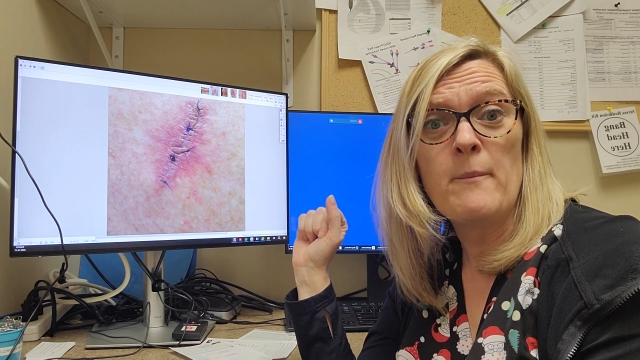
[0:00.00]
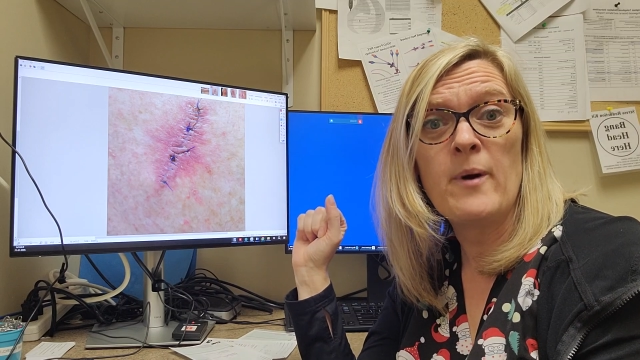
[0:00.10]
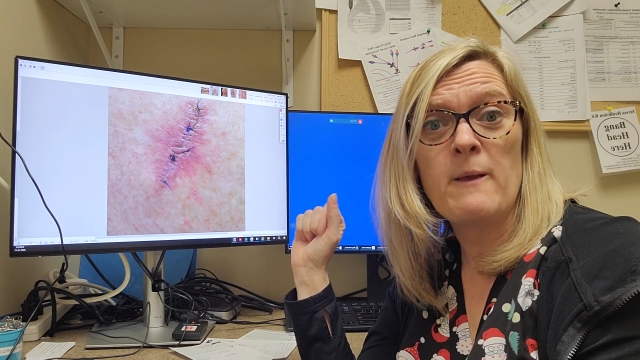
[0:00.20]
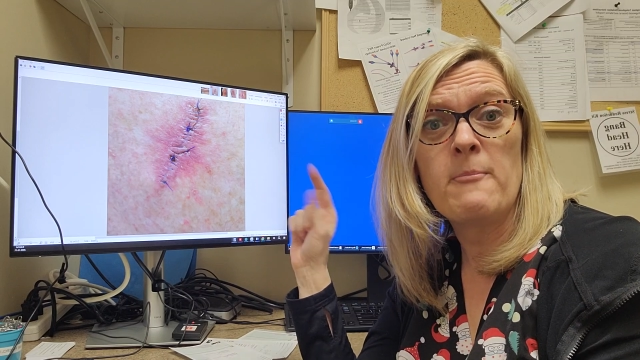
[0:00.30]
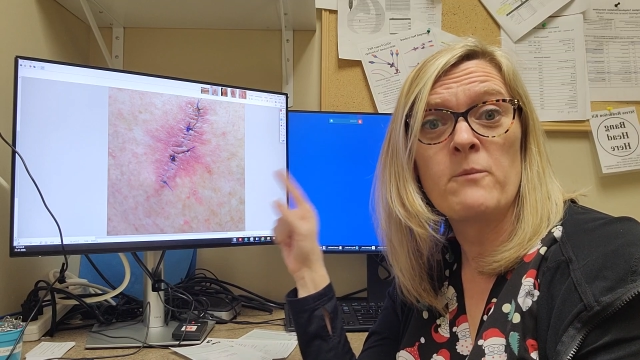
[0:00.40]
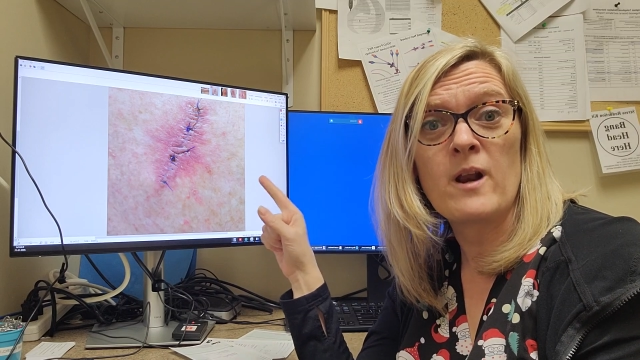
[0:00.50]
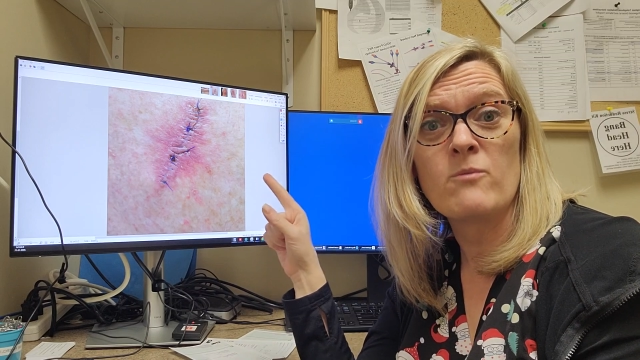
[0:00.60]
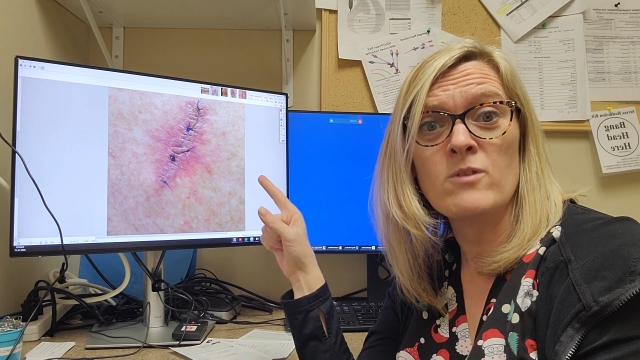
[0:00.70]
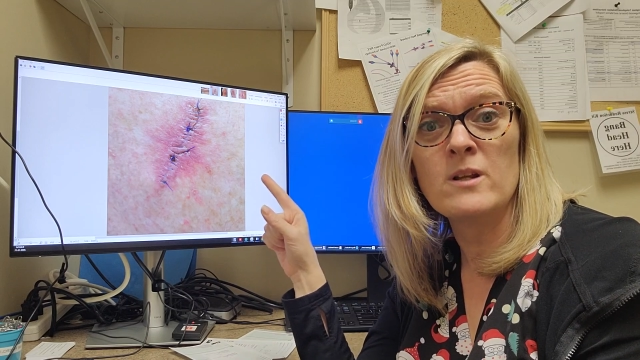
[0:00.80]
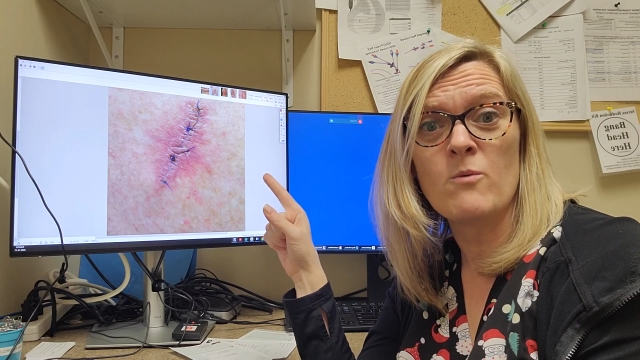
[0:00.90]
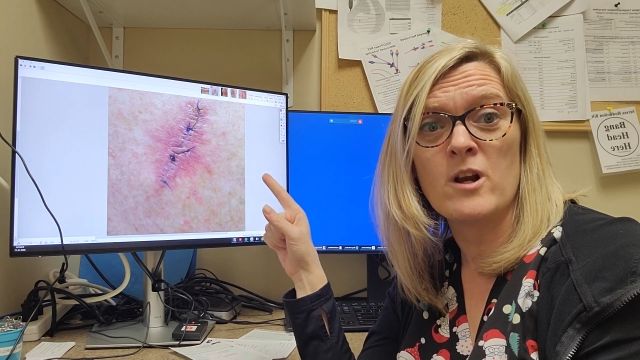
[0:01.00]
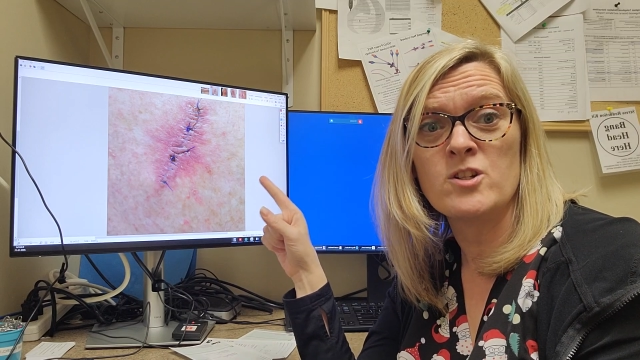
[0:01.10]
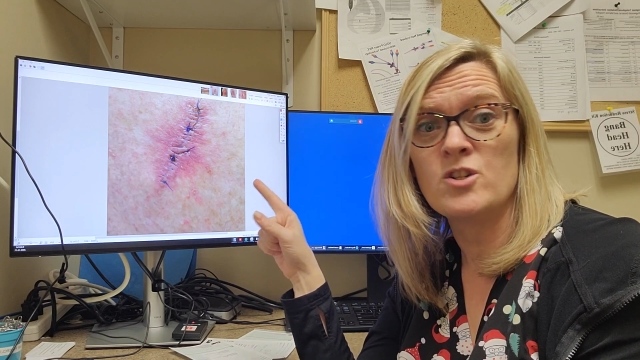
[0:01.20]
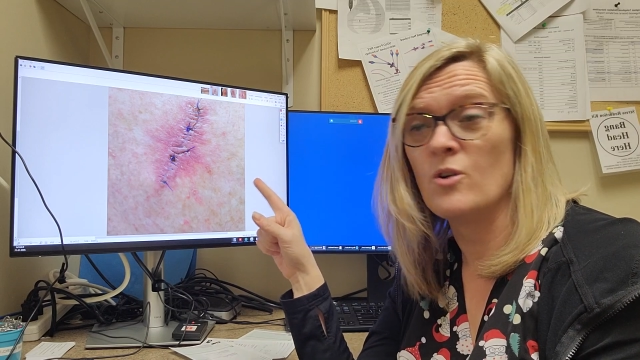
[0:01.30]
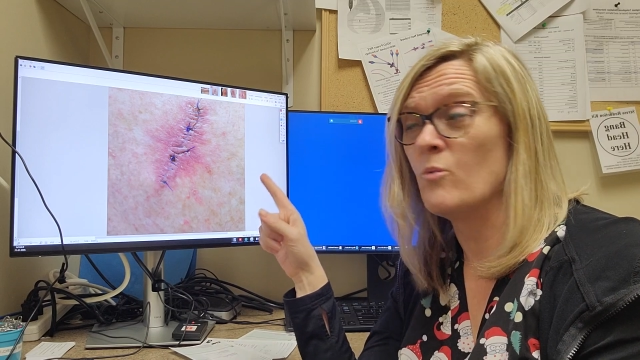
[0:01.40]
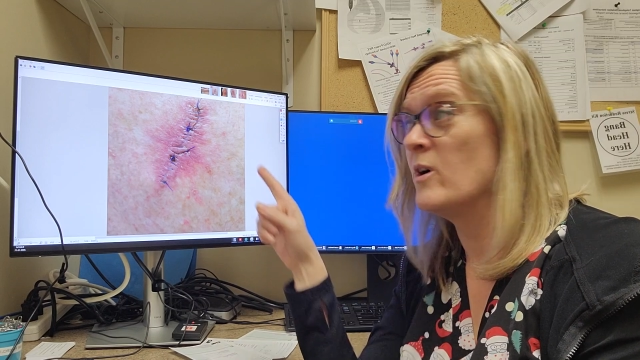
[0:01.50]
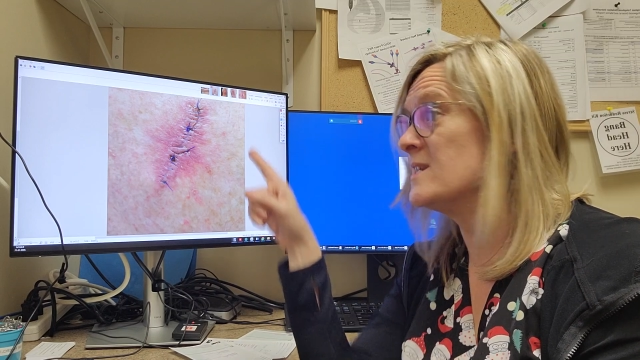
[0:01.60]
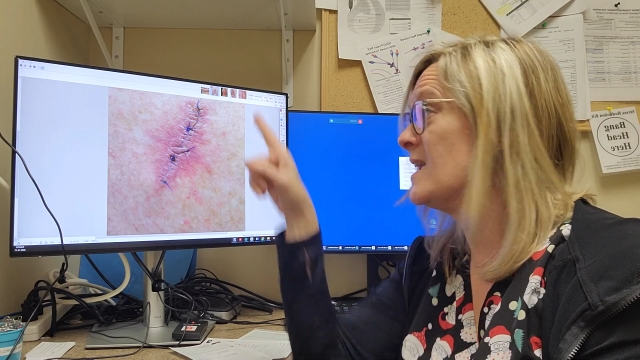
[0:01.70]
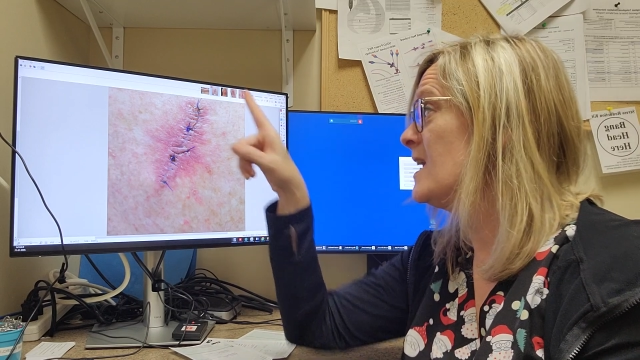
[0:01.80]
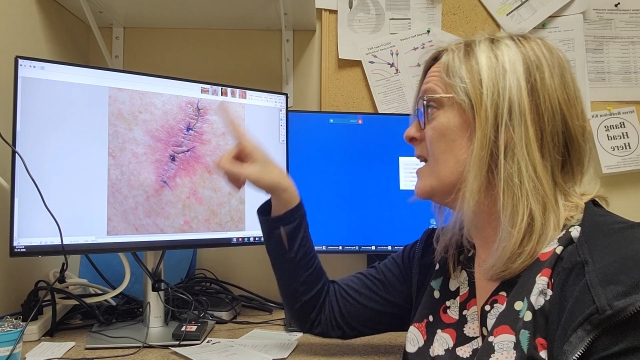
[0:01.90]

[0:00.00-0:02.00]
But what I really wanted to note was